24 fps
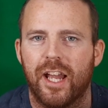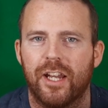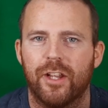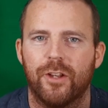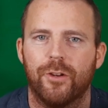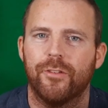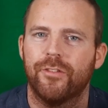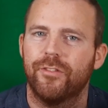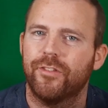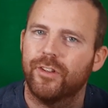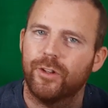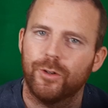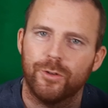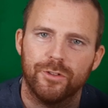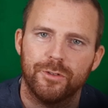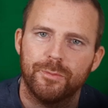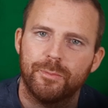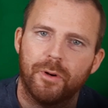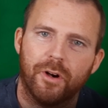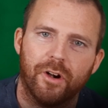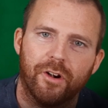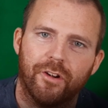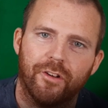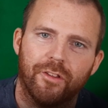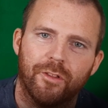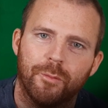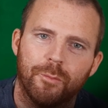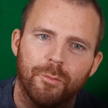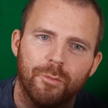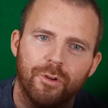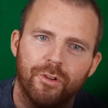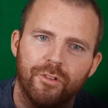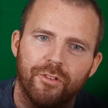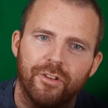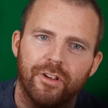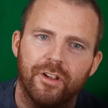if it was part of the
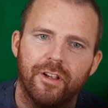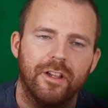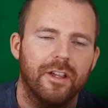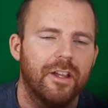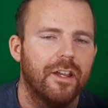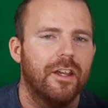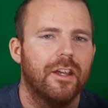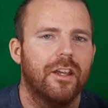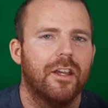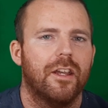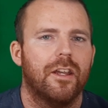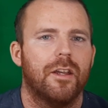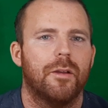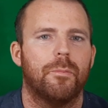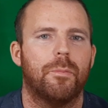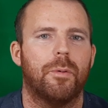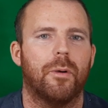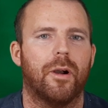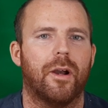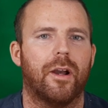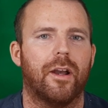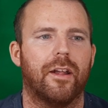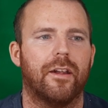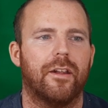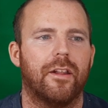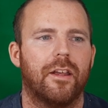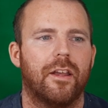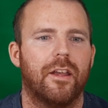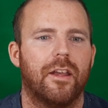movie, but